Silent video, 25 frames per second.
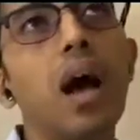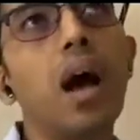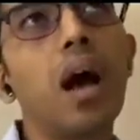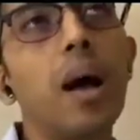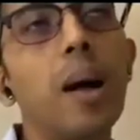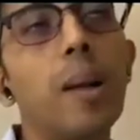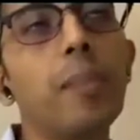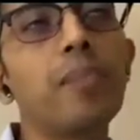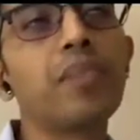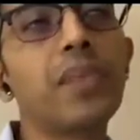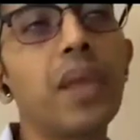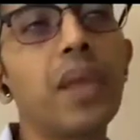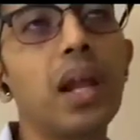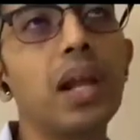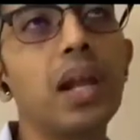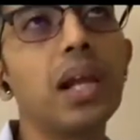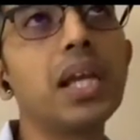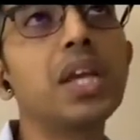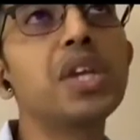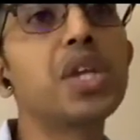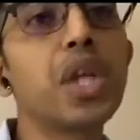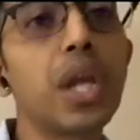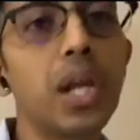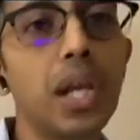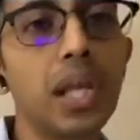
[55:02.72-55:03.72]
things,
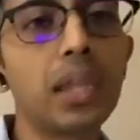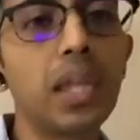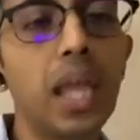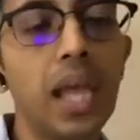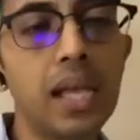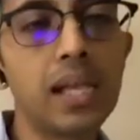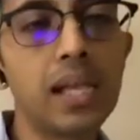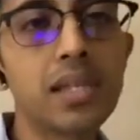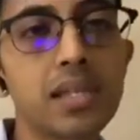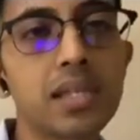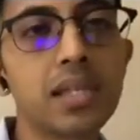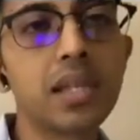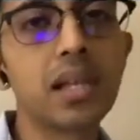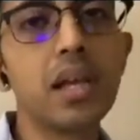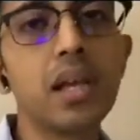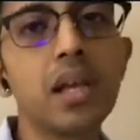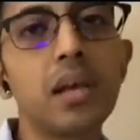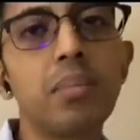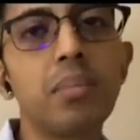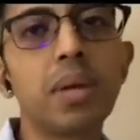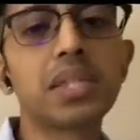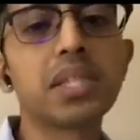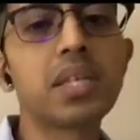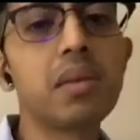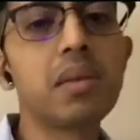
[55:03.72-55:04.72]
but simple things like,
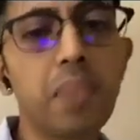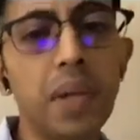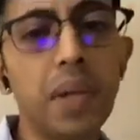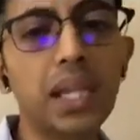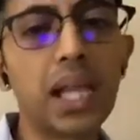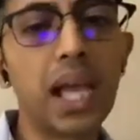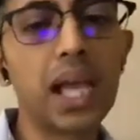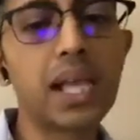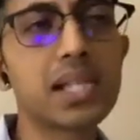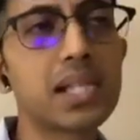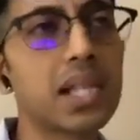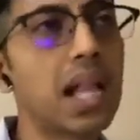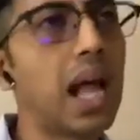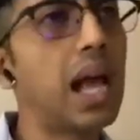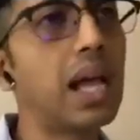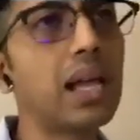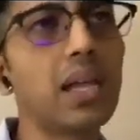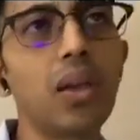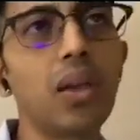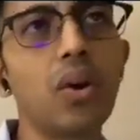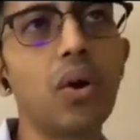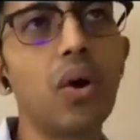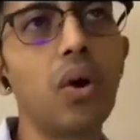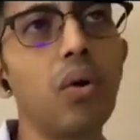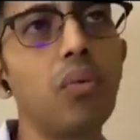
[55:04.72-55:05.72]
maybe
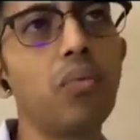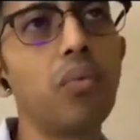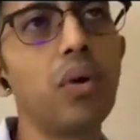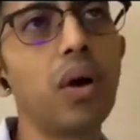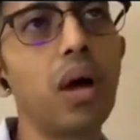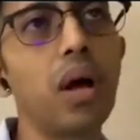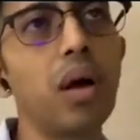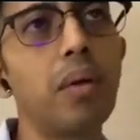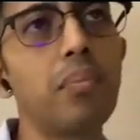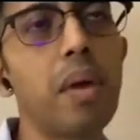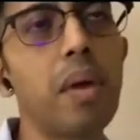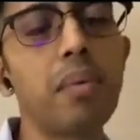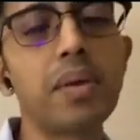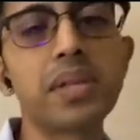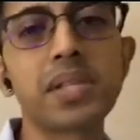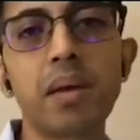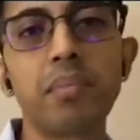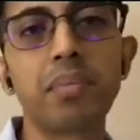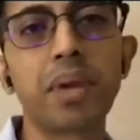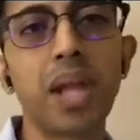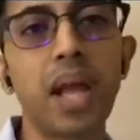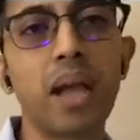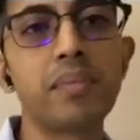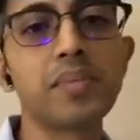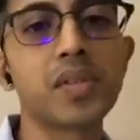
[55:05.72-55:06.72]
sometimes going into the
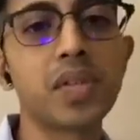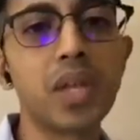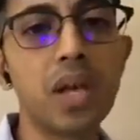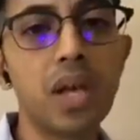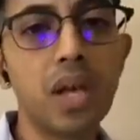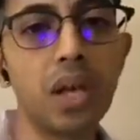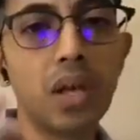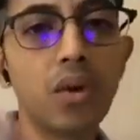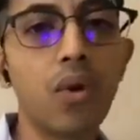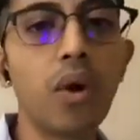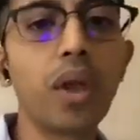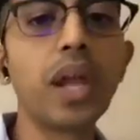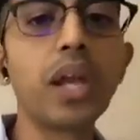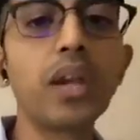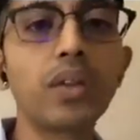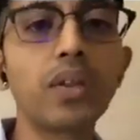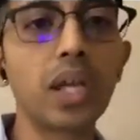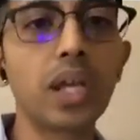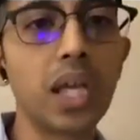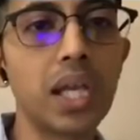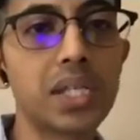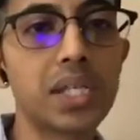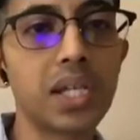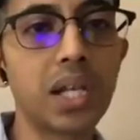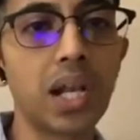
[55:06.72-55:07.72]
kitchen and helping my
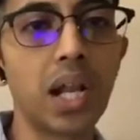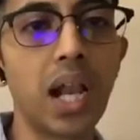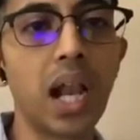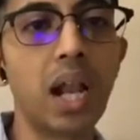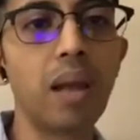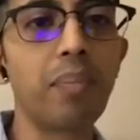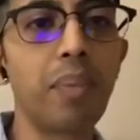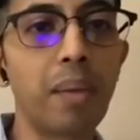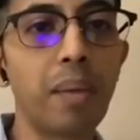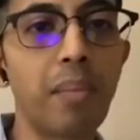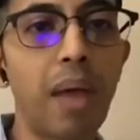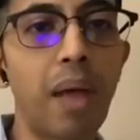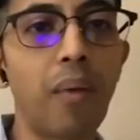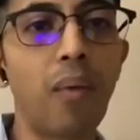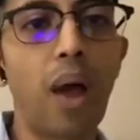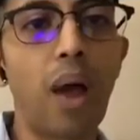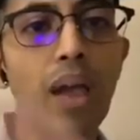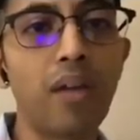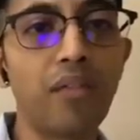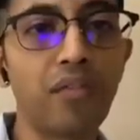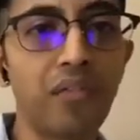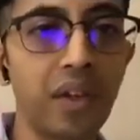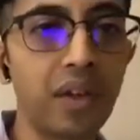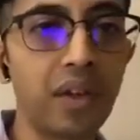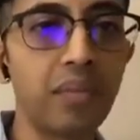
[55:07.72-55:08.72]
wife in baking
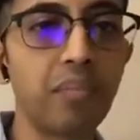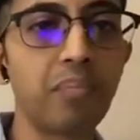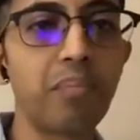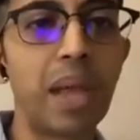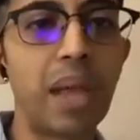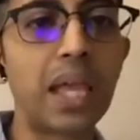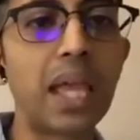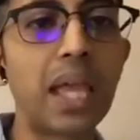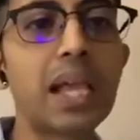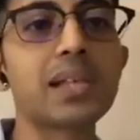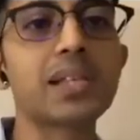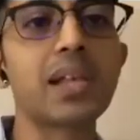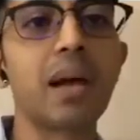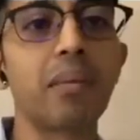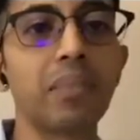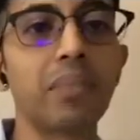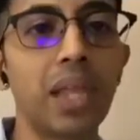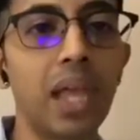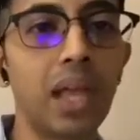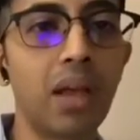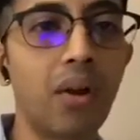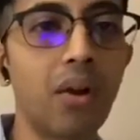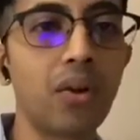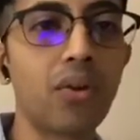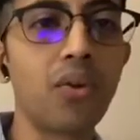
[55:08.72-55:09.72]
something or cooking something.
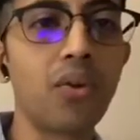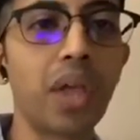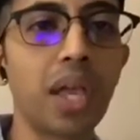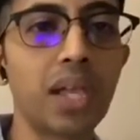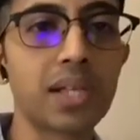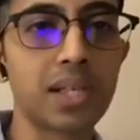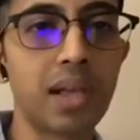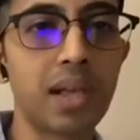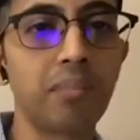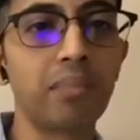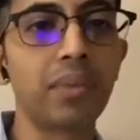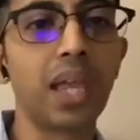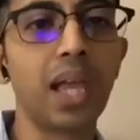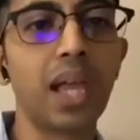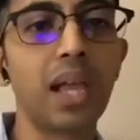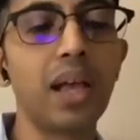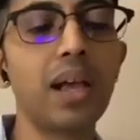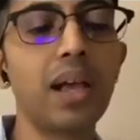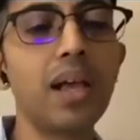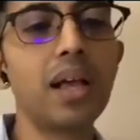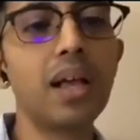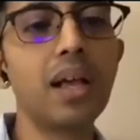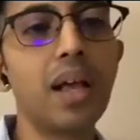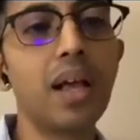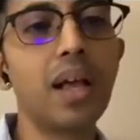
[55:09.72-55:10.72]
It's
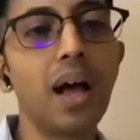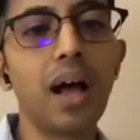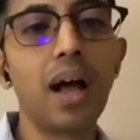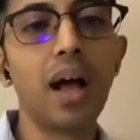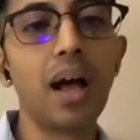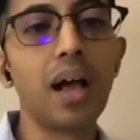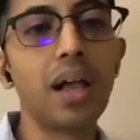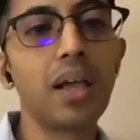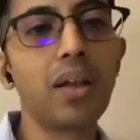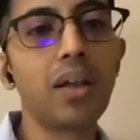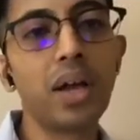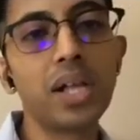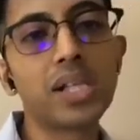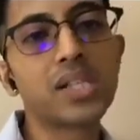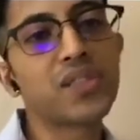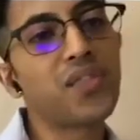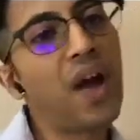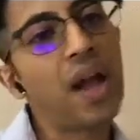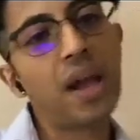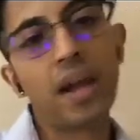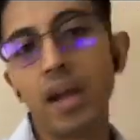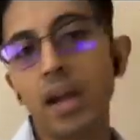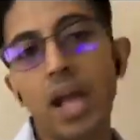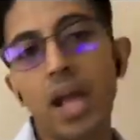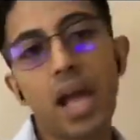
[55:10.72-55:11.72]
fun. I think
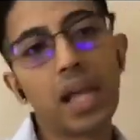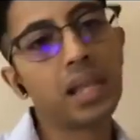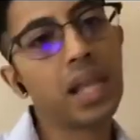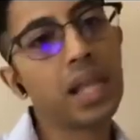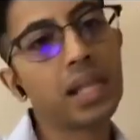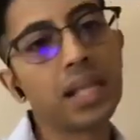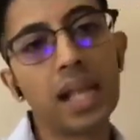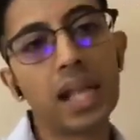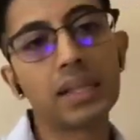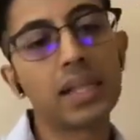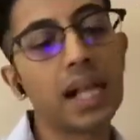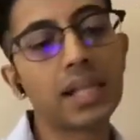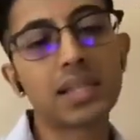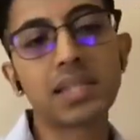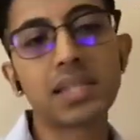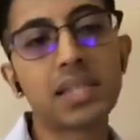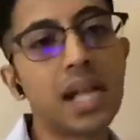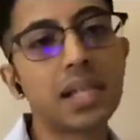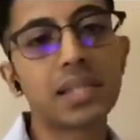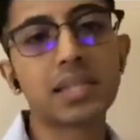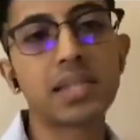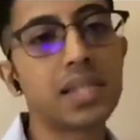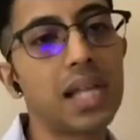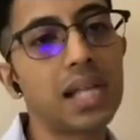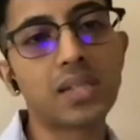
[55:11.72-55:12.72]
those are
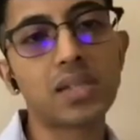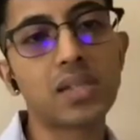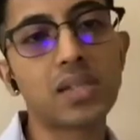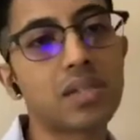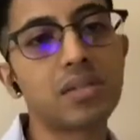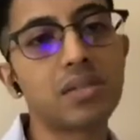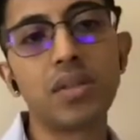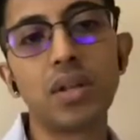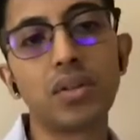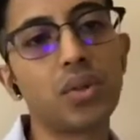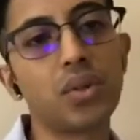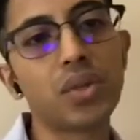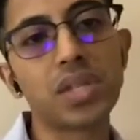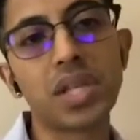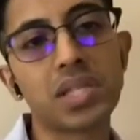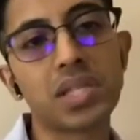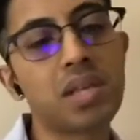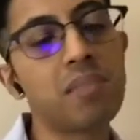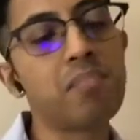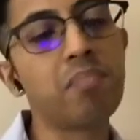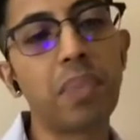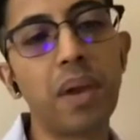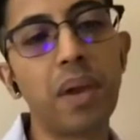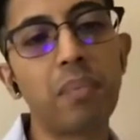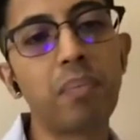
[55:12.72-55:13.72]
simple pleasures of life
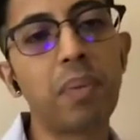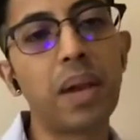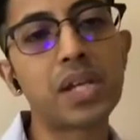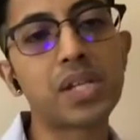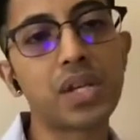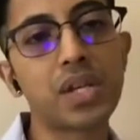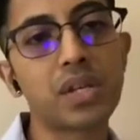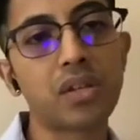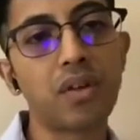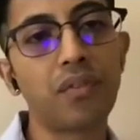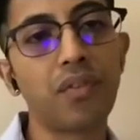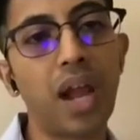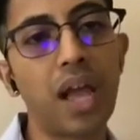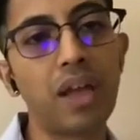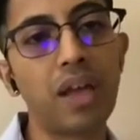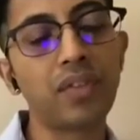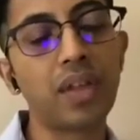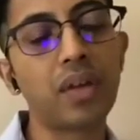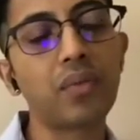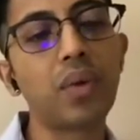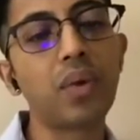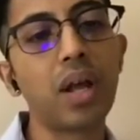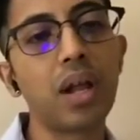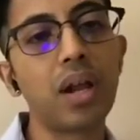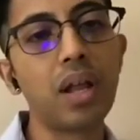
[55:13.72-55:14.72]
that we are
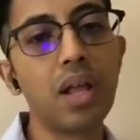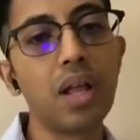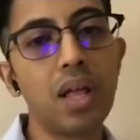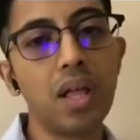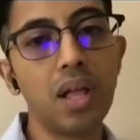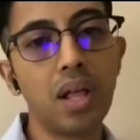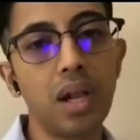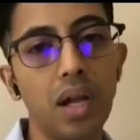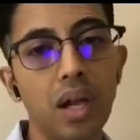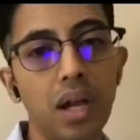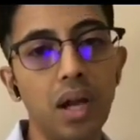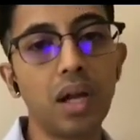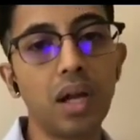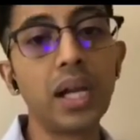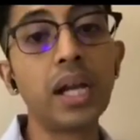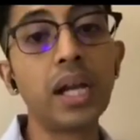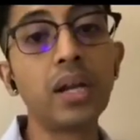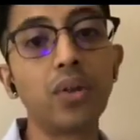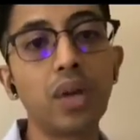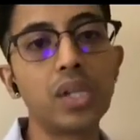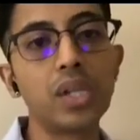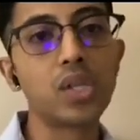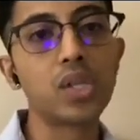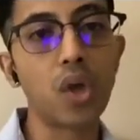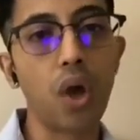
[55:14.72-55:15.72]
learning to enjoy, or picking up
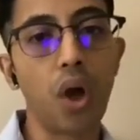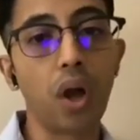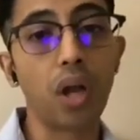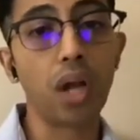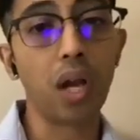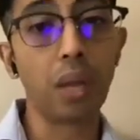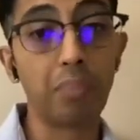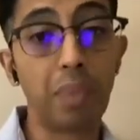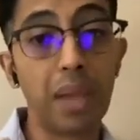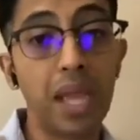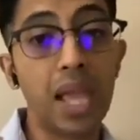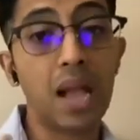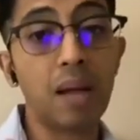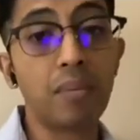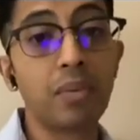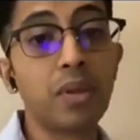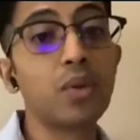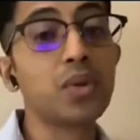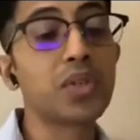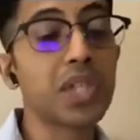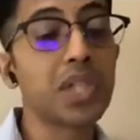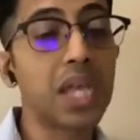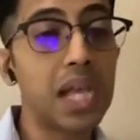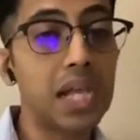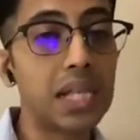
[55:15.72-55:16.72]
new skills,
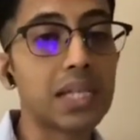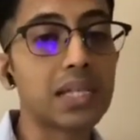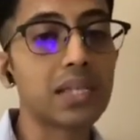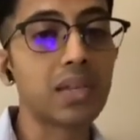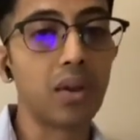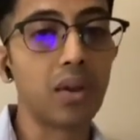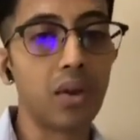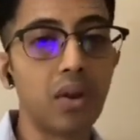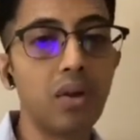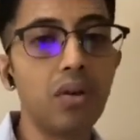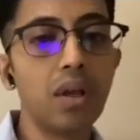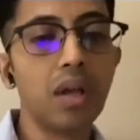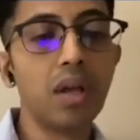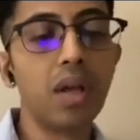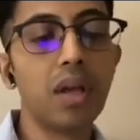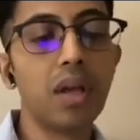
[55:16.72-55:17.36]
for that matter.